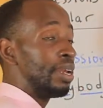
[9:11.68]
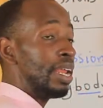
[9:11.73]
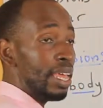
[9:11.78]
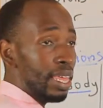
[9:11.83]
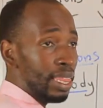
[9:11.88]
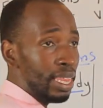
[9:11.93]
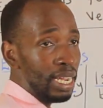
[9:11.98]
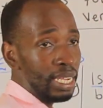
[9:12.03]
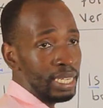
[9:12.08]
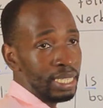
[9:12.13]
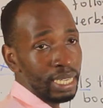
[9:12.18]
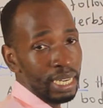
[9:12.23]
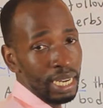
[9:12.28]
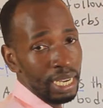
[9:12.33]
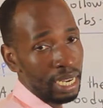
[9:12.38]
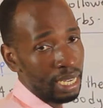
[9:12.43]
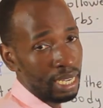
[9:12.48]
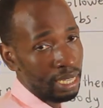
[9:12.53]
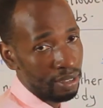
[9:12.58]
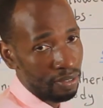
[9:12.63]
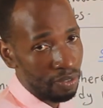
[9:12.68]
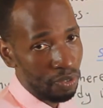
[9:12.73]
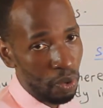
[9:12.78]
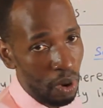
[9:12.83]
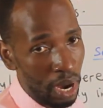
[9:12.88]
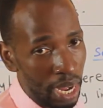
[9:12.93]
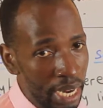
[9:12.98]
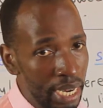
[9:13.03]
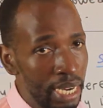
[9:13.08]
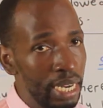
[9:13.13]
Neither is a negative
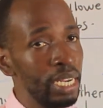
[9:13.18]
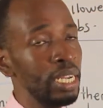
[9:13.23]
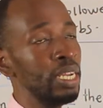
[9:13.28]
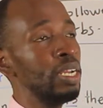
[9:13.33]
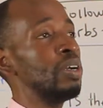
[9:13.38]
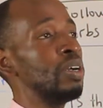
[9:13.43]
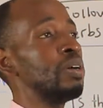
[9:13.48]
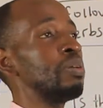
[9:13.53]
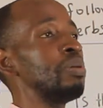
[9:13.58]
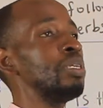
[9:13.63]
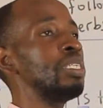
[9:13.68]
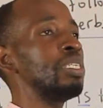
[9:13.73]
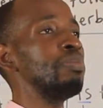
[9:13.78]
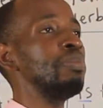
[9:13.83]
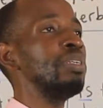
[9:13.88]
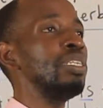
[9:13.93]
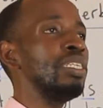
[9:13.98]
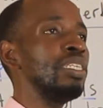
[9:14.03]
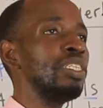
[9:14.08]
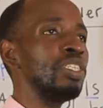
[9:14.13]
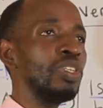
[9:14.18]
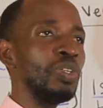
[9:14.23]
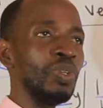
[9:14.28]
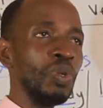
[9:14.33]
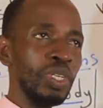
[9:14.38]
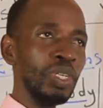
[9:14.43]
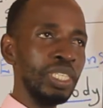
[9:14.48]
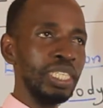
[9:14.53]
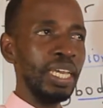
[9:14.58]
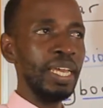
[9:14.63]
word, which means
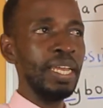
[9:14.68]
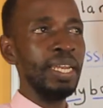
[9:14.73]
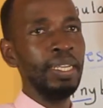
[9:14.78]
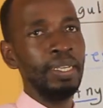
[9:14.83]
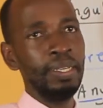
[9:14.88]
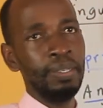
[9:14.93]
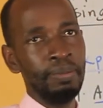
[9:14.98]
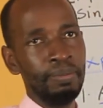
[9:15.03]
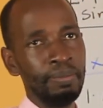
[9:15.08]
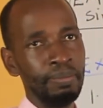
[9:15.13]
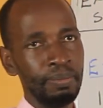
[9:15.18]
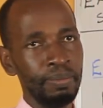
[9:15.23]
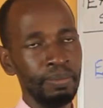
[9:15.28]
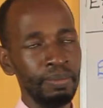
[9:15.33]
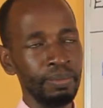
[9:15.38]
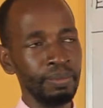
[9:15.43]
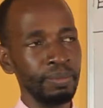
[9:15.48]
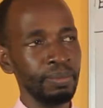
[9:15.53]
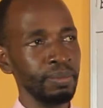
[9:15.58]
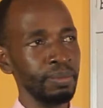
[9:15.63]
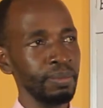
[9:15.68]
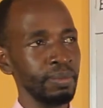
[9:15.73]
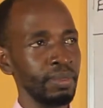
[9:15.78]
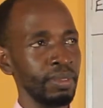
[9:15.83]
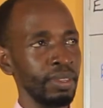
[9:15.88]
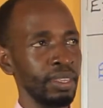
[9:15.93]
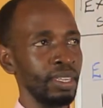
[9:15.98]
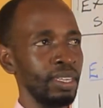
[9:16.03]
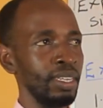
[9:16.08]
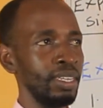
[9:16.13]
not any.
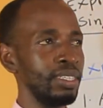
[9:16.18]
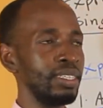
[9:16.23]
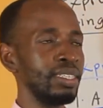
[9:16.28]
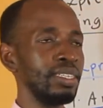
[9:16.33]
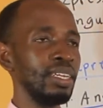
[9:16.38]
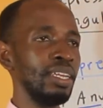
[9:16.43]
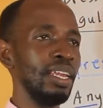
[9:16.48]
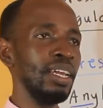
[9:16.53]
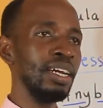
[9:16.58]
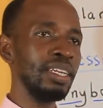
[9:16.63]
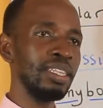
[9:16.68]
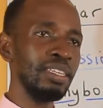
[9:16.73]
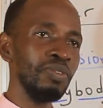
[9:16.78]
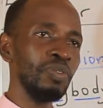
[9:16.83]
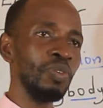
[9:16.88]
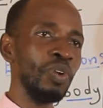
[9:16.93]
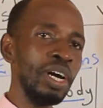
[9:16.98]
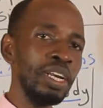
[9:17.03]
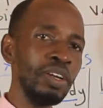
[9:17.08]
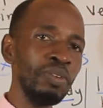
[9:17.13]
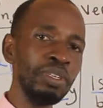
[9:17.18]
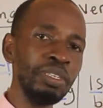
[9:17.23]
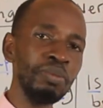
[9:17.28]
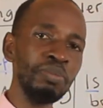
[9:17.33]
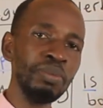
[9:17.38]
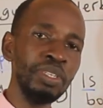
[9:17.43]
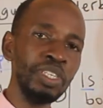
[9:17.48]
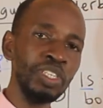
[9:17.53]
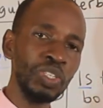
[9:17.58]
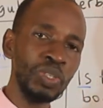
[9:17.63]
It is a negative word, which
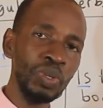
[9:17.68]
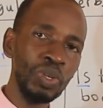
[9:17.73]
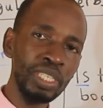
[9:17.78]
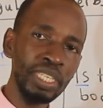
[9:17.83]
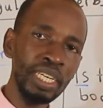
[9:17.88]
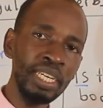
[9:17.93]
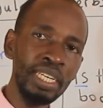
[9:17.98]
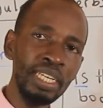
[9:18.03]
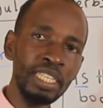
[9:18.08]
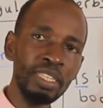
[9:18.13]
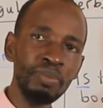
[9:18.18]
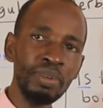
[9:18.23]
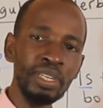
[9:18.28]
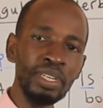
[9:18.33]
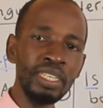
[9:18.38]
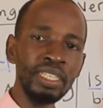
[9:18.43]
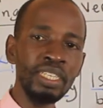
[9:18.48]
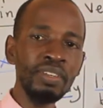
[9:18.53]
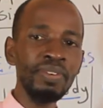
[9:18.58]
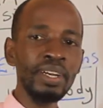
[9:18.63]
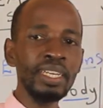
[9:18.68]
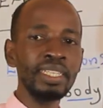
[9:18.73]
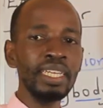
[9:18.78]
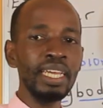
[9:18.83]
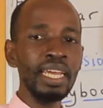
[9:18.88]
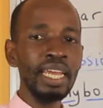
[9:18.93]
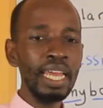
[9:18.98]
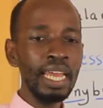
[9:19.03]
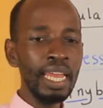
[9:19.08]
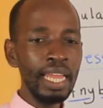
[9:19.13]
means not any. It means if I
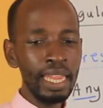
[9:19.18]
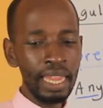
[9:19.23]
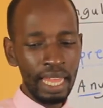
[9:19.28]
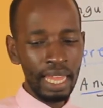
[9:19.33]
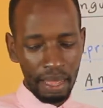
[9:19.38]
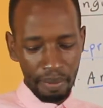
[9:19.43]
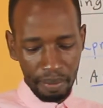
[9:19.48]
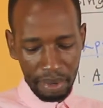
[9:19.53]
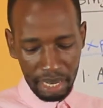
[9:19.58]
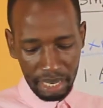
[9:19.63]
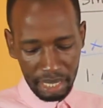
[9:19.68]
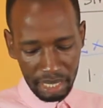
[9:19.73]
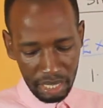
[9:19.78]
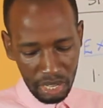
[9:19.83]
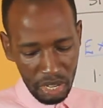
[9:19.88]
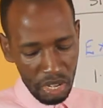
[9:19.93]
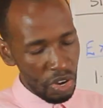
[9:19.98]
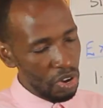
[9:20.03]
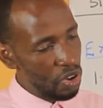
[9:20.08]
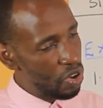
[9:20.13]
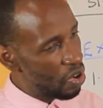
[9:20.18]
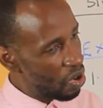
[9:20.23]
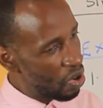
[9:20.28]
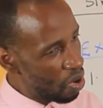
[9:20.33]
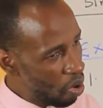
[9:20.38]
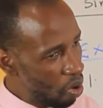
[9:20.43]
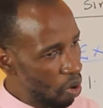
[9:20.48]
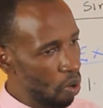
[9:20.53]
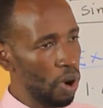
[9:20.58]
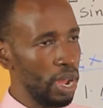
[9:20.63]
say either, it means
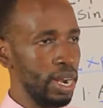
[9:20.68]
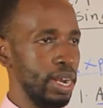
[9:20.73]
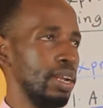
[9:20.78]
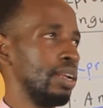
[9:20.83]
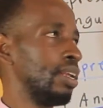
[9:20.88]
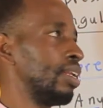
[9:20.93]
no one.